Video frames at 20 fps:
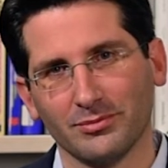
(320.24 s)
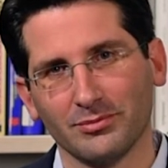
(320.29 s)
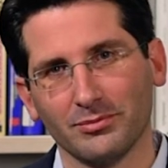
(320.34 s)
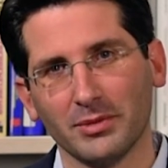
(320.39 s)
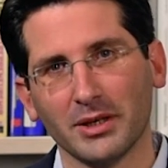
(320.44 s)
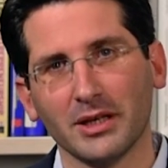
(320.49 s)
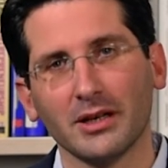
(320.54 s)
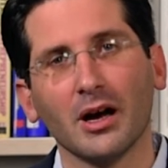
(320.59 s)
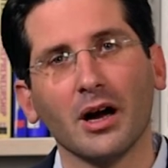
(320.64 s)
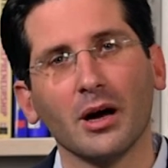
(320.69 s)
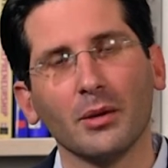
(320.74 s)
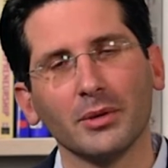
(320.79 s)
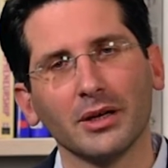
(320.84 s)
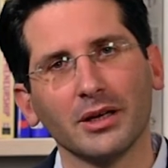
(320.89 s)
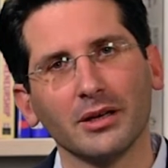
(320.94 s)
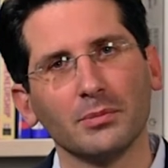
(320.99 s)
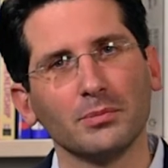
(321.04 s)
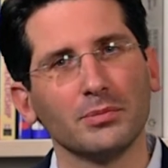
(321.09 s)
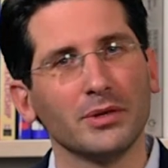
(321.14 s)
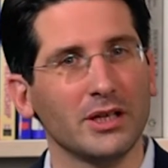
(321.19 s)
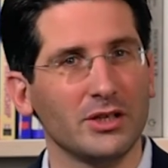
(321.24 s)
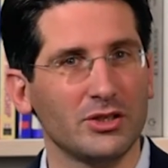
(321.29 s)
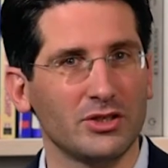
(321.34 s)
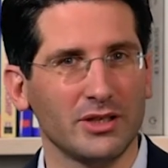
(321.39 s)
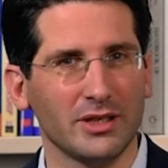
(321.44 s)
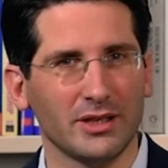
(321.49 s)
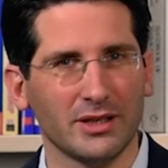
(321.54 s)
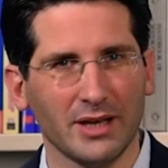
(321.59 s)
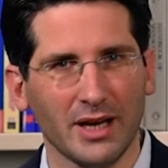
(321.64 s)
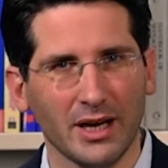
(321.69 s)
becoming a
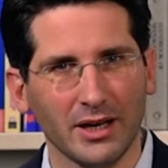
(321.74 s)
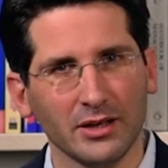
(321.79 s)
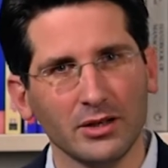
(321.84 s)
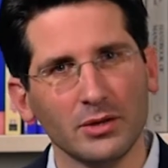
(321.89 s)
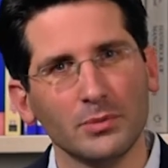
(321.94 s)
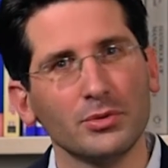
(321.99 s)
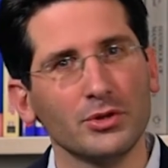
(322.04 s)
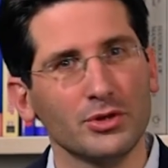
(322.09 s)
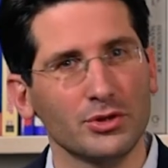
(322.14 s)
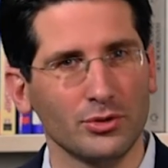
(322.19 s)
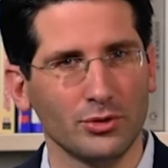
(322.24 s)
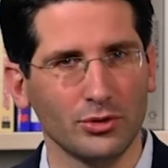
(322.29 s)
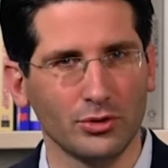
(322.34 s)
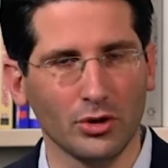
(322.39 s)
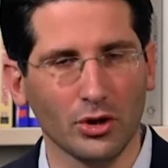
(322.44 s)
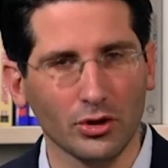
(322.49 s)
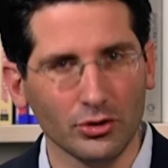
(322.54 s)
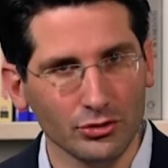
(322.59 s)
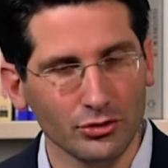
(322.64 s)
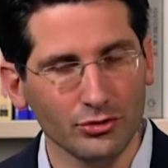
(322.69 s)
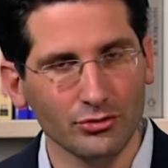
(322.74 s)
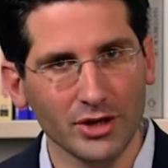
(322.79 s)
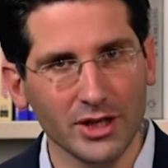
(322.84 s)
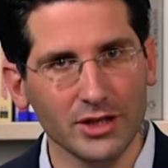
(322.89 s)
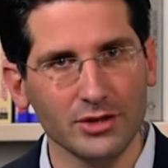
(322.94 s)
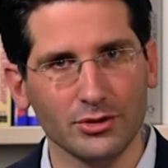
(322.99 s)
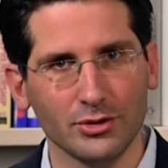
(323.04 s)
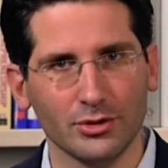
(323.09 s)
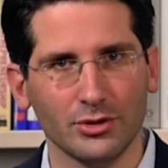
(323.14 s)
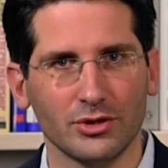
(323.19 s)
PhD candidate, pursuing doctoral
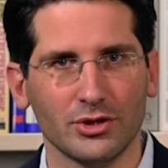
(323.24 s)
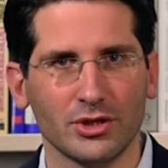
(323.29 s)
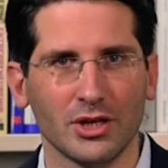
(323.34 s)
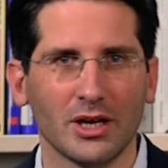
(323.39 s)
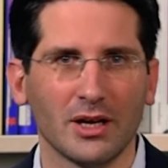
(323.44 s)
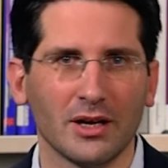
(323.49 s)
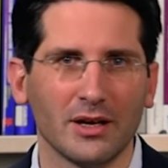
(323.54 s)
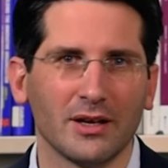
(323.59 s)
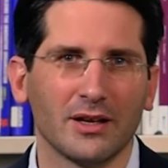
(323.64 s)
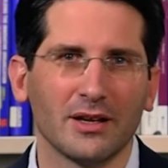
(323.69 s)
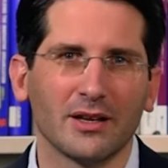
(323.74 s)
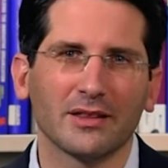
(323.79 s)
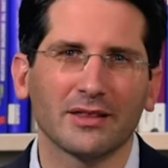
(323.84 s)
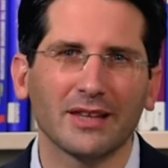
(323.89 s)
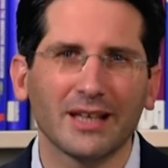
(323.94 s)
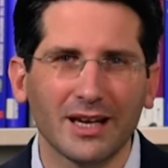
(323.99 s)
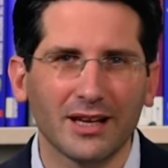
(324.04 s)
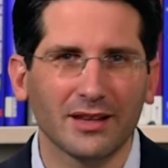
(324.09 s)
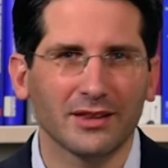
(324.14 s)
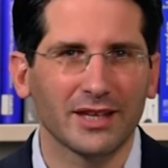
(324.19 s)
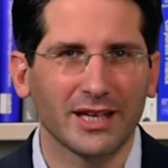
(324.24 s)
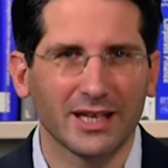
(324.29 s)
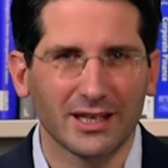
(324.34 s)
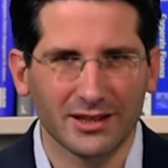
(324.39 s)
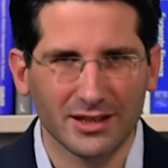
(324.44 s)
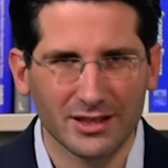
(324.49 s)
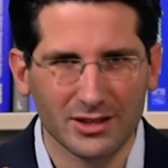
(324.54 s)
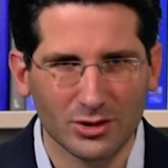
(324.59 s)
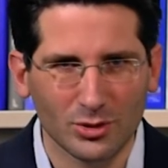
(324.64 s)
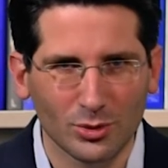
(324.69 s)
research, then I think
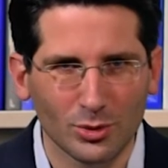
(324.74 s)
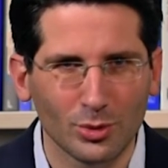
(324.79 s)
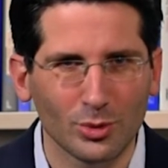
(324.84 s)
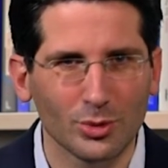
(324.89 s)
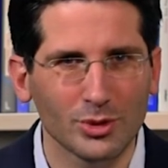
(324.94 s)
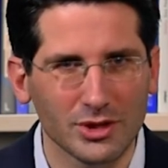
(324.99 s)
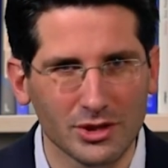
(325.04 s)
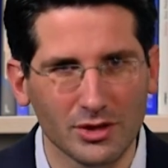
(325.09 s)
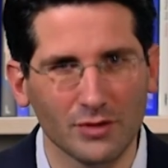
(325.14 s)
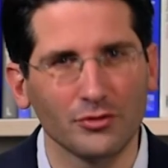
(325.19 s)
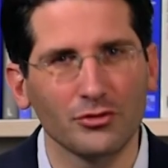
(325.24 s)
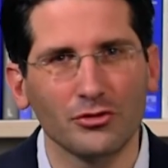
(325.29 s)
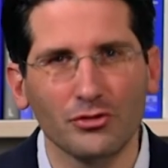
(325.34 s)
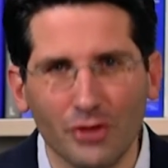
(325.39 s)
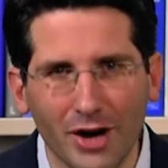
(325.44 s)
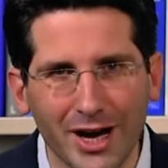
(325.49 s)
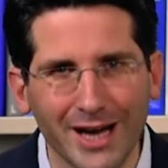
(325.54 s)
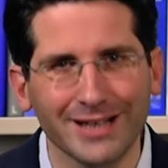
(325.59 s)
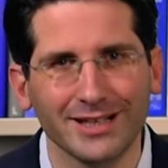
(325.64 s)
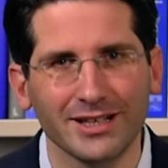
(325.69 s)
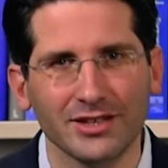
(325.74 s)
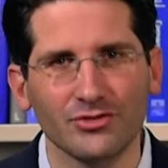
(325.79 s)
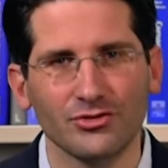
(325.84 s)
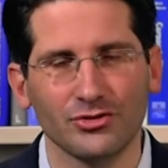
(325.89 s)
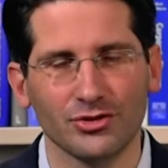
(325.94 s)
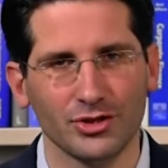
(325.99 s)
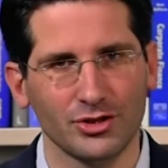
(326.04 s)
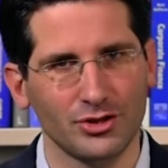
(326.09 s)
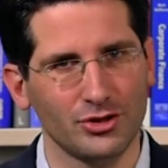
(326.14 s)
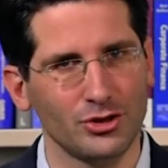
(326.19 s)
this course is of great
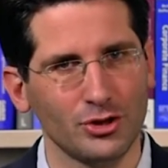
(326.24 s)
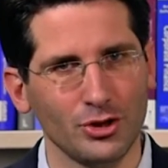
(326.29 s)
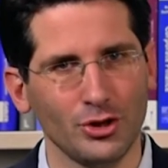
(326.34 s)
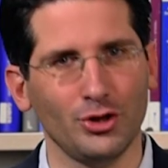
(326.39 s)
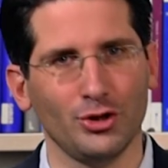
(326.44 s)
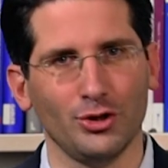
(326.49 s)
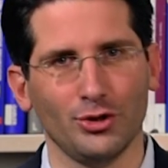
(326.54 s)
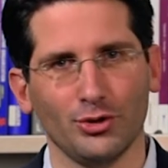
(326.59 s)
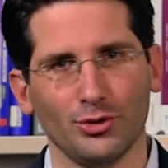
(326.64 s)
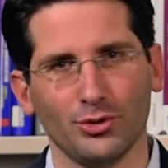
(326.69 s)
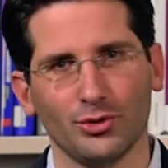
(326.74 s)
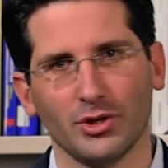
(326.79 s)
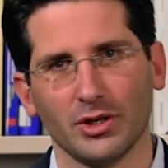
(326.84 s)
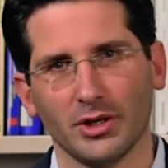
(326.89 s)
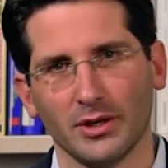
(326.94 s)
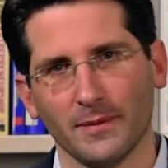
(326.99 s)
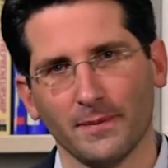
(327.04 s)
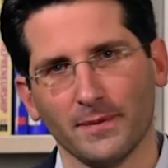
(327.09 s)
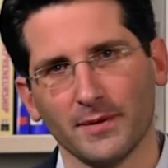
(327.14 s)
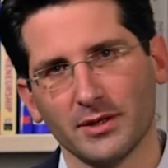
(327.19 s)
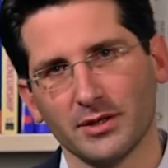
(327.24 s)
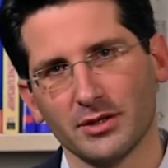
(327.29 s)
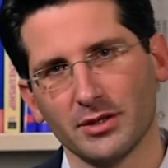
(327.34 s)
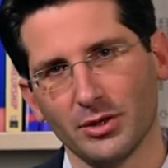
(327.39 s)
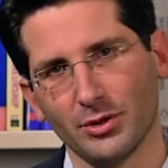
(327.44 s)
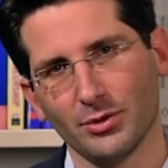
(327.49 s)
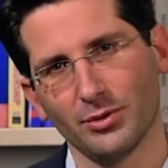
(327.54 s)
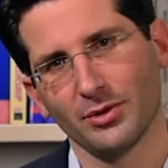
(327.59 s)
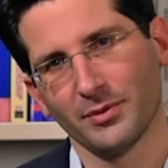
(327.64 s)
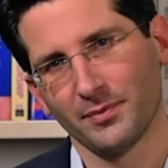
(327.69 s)
interest to you.
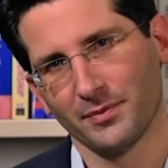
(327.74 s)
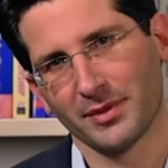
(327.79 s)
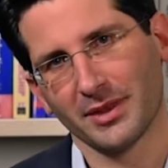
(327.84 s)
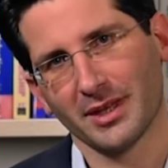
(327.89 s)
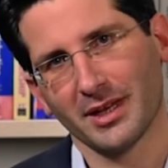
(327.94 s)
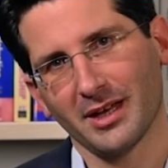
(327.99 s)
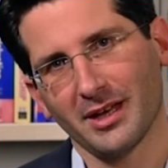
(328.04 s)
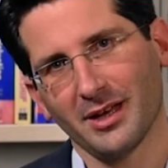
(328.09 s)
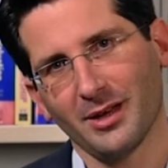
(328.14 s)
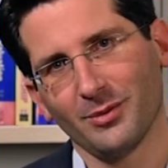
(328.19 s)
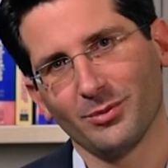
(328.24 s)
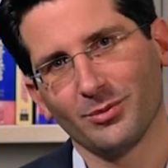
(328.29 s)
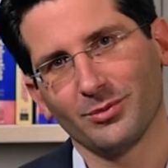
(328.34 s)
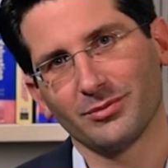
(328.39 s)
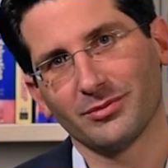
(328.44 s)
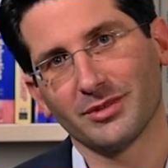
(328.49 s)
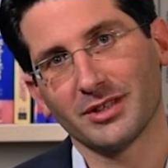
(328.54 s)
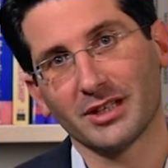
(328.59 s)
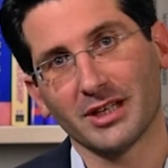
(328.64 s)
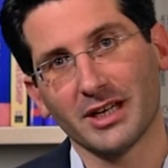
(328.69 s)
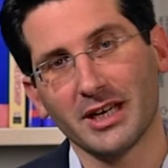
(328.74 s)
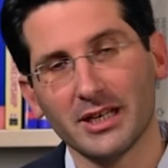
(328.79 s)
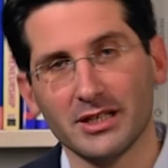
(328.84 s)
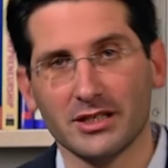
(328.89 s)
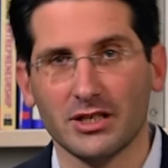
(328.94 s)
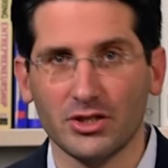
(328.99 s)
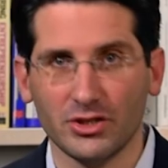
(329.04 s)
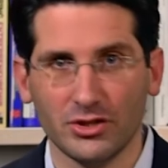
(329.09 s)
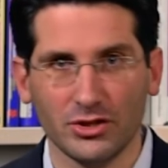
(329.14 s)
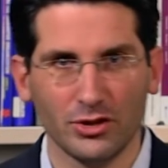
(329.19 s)
So the key
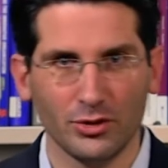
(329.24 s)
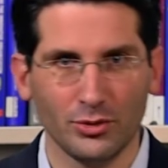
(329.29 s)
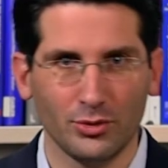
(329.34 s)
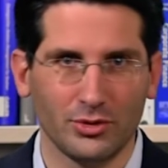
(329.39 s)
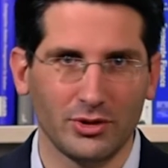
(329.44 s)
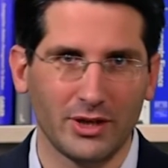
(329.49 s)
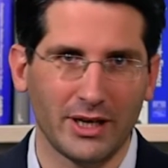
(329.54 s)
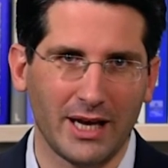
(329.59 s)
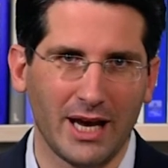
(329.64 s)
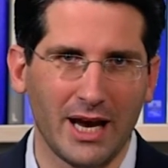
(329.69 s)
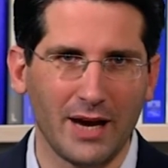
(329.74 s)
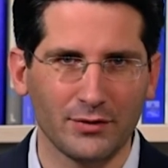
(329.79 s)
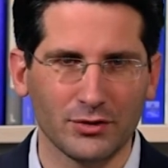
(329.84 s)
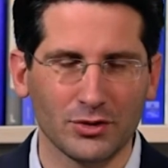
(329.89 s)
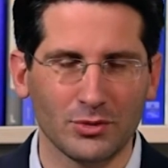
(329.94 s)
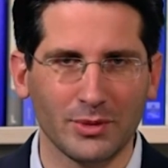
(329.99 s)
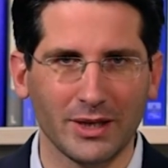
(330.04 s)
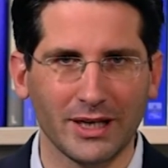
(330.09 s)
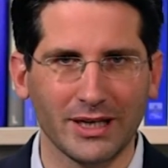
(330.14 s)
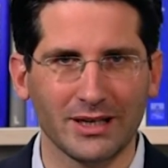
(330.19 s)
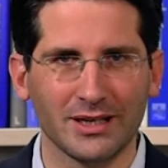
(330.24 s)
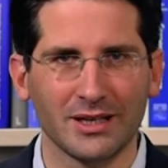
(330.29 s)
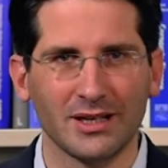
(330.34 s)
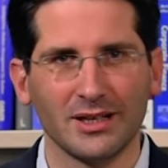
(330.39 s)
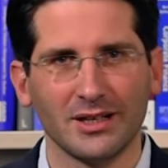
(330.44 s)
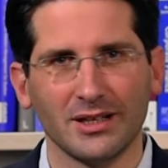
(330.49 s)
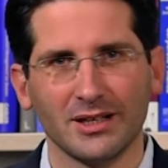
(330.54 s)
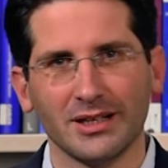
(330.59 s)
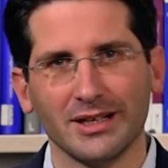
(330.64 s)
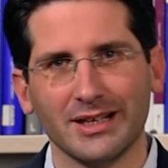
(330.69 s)
decision you then have to make
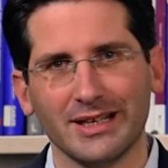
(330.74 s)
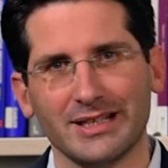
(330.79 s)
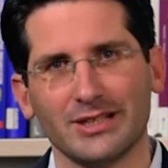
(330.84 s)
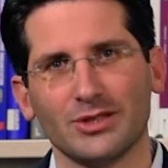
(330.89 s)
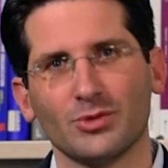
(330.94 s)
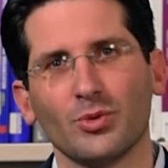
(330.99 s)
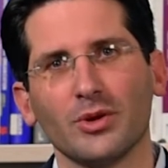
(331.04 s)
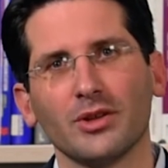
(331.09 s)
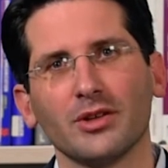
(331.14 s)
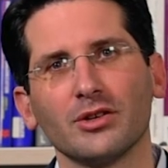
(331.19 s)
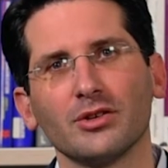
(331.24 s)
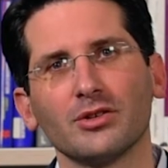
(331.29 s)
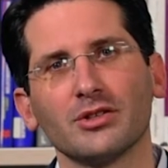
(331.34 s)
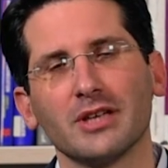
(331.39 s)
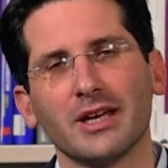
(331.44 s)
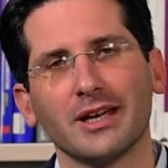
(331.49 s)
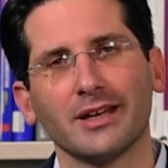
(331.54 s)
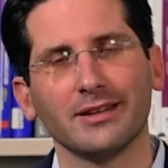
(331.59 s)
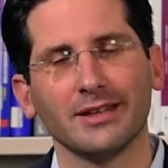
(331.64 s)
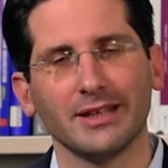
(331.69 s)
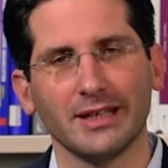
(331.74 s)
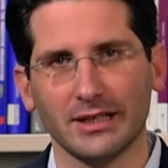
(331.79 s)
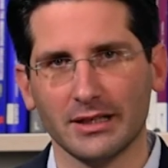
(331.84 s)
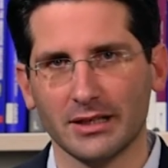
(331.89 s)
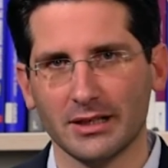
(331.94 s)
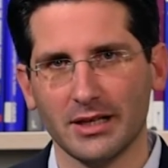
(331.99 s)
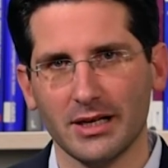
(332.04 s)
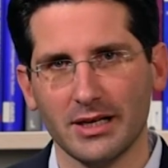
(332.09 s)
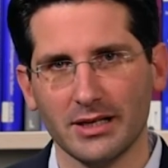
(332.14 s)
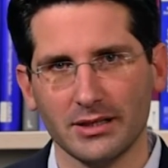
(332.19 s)
is whether you take the
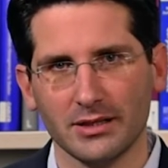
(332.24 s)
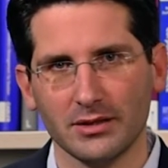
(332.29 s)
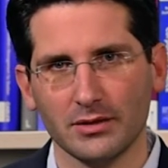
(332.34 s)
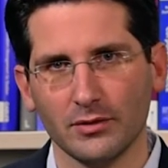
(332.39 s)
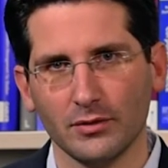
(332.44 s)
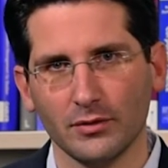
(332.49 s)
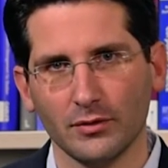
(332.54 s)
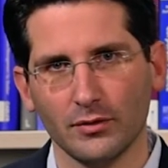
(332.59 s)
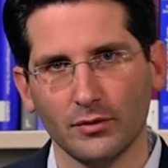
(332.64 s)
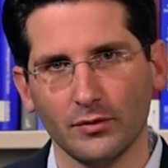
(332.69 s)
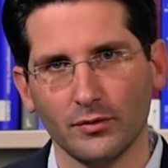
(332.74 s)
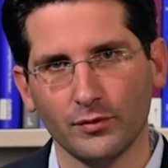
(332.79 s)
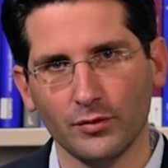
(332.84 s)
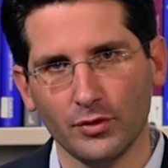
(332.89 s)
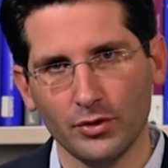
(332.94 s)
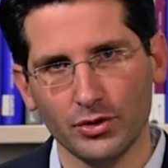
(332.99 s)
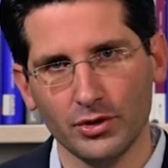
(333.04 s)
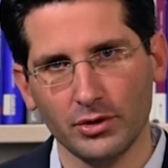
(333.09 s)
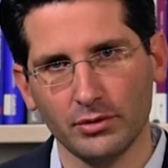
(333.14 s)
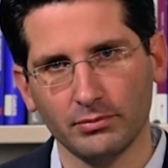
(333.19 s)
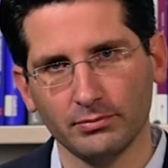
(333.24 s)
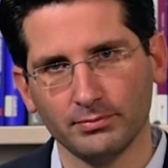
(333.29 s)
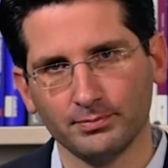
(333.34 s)
in-class version